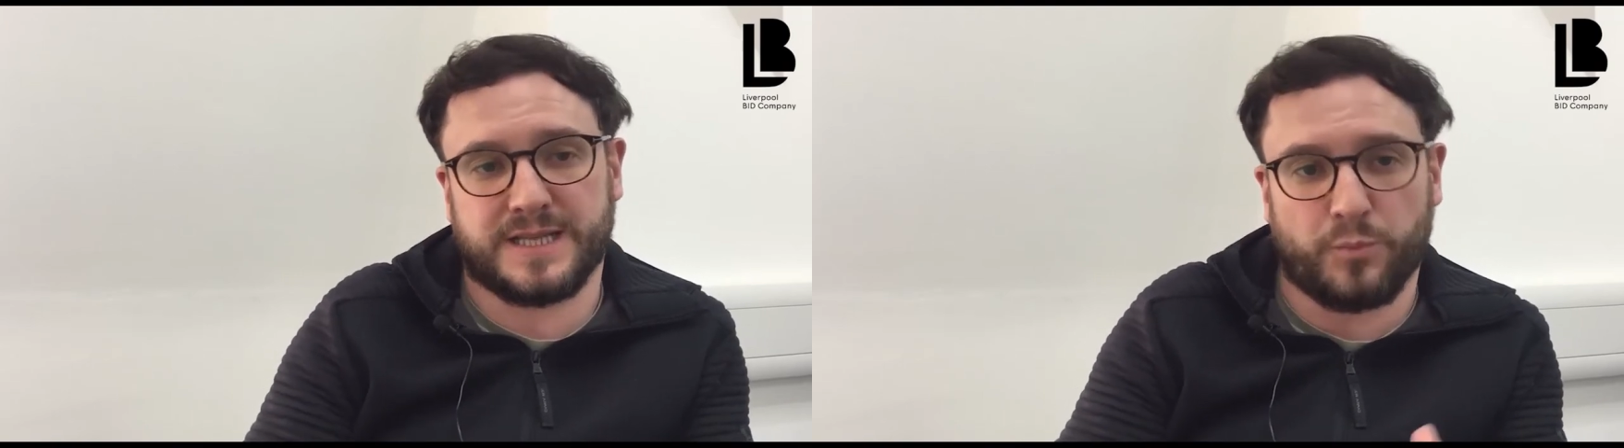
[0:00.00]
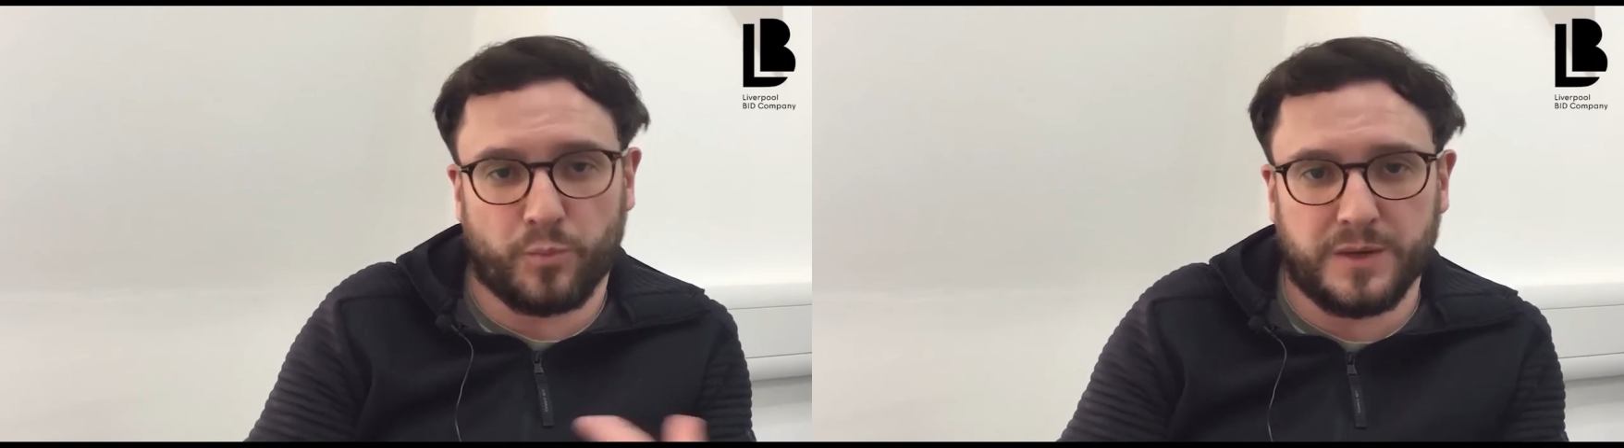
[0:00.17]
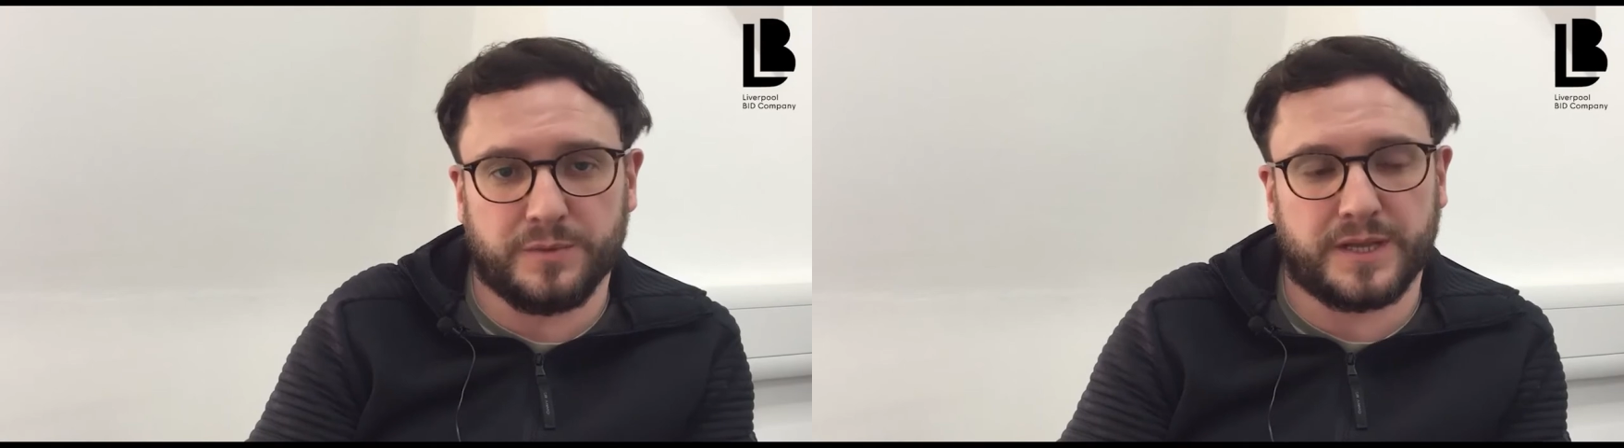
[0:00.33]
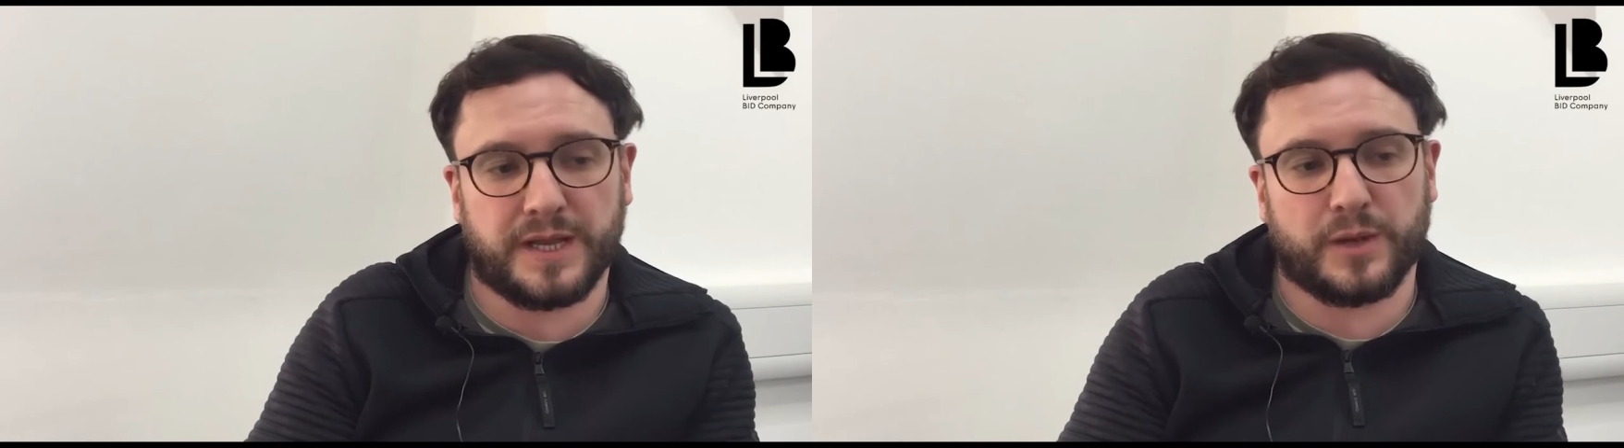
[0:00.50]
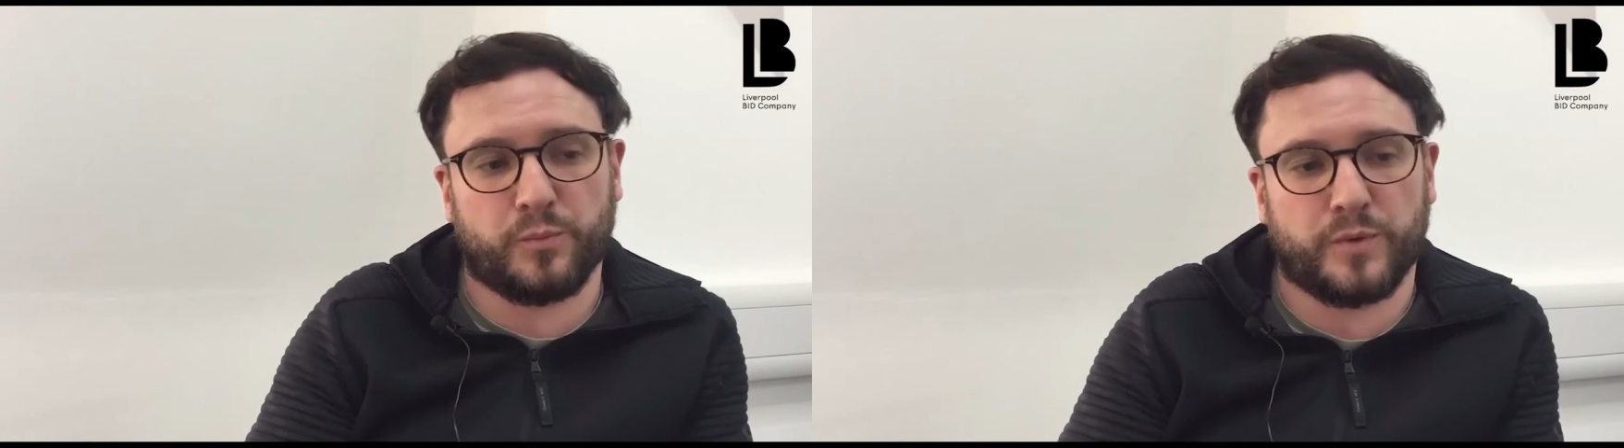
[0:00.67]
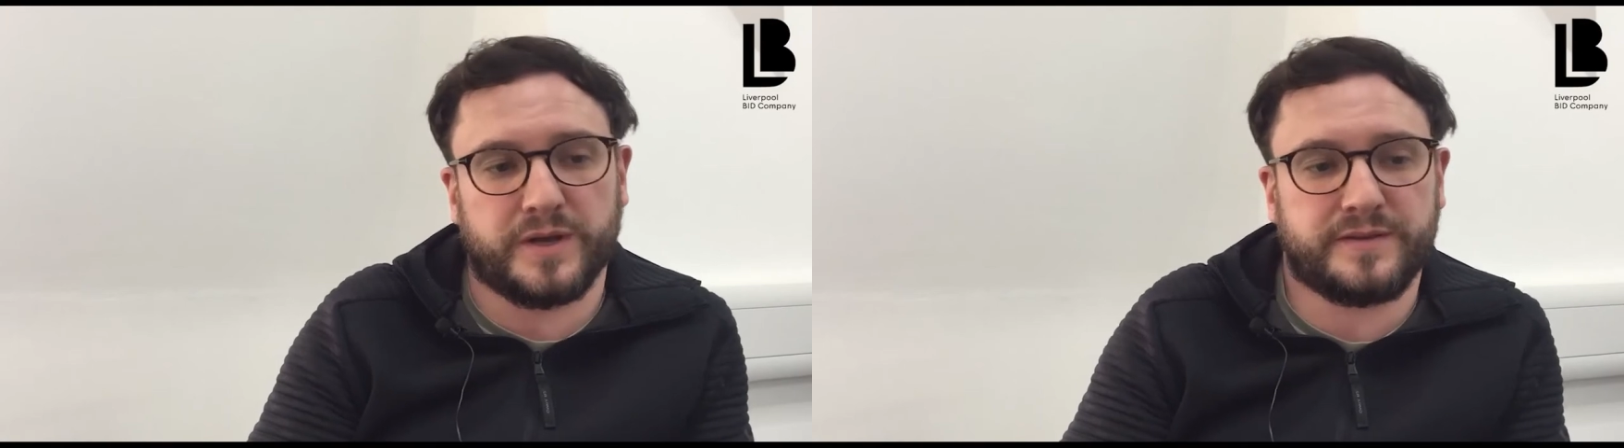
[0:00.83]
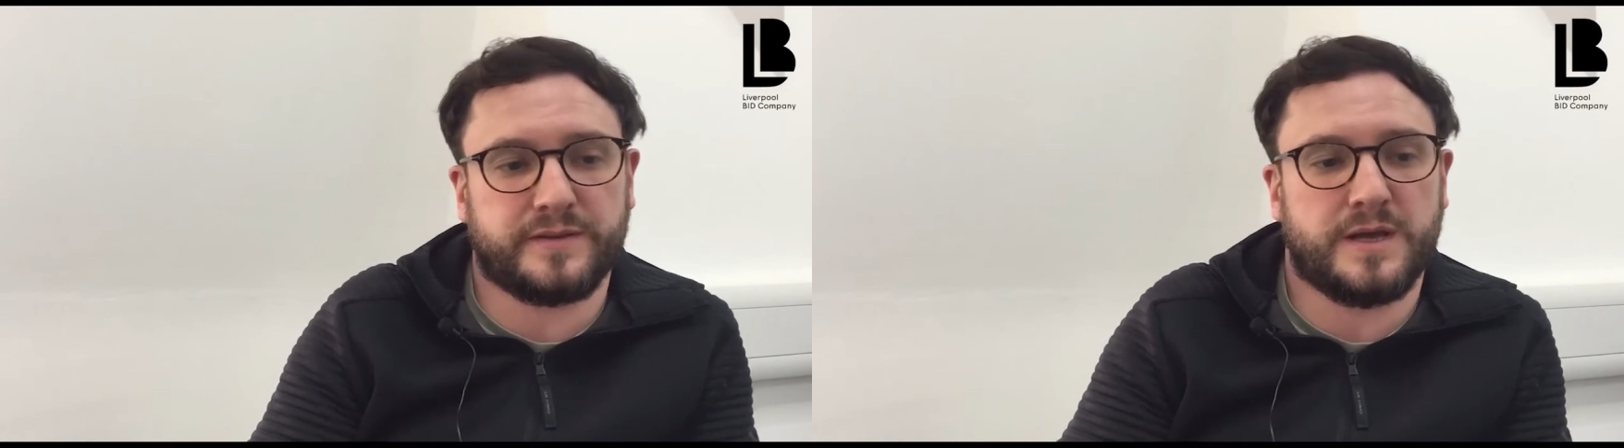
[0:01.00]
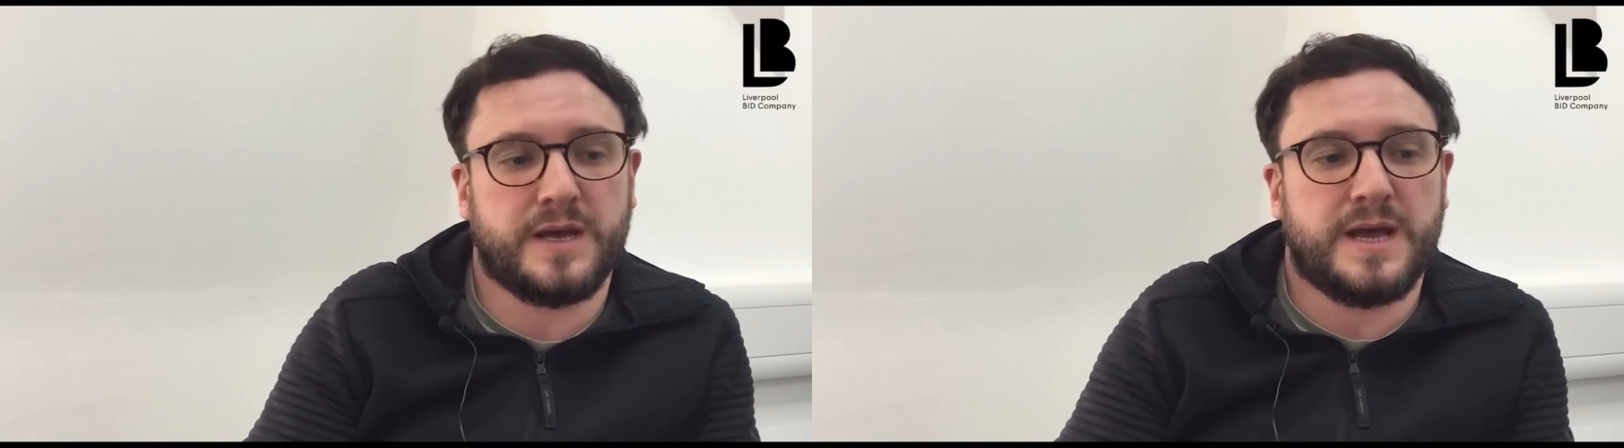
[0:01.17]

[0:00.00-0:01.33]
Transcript: that we were dealing with.